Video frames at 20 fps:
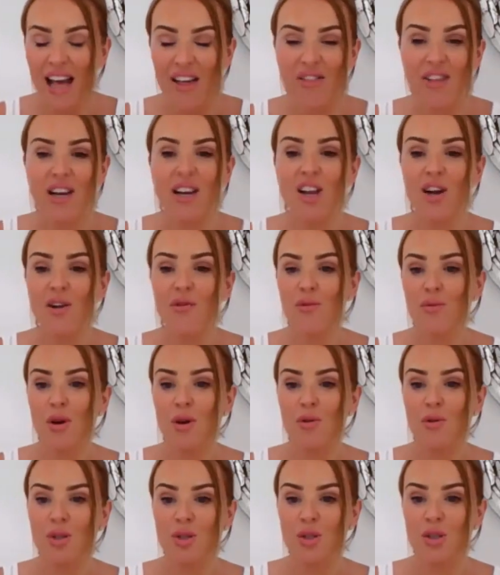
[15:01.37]
get that life
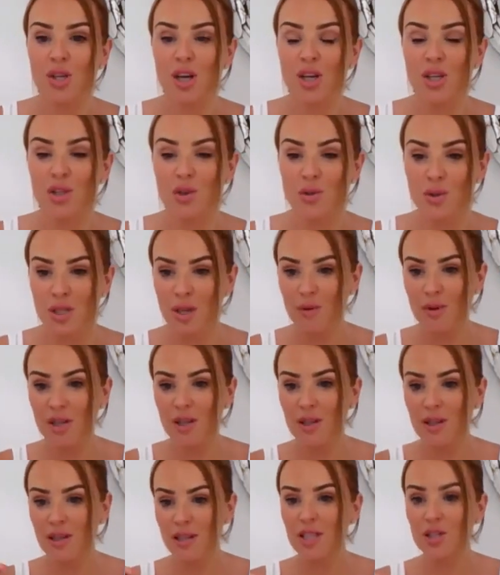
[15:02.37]
throws us hurdles. And I'm
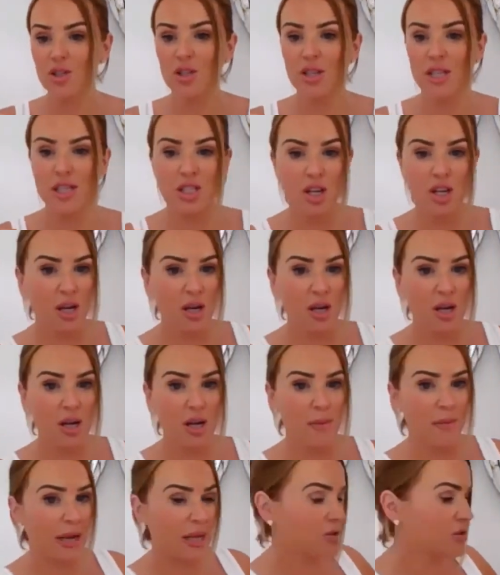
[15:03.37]
going to literally die
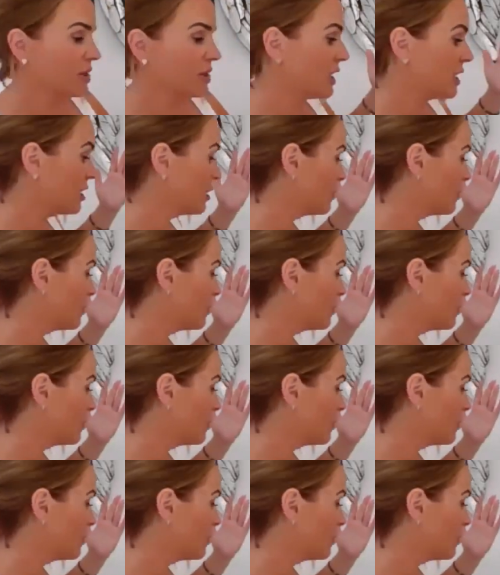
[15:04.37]
a battery.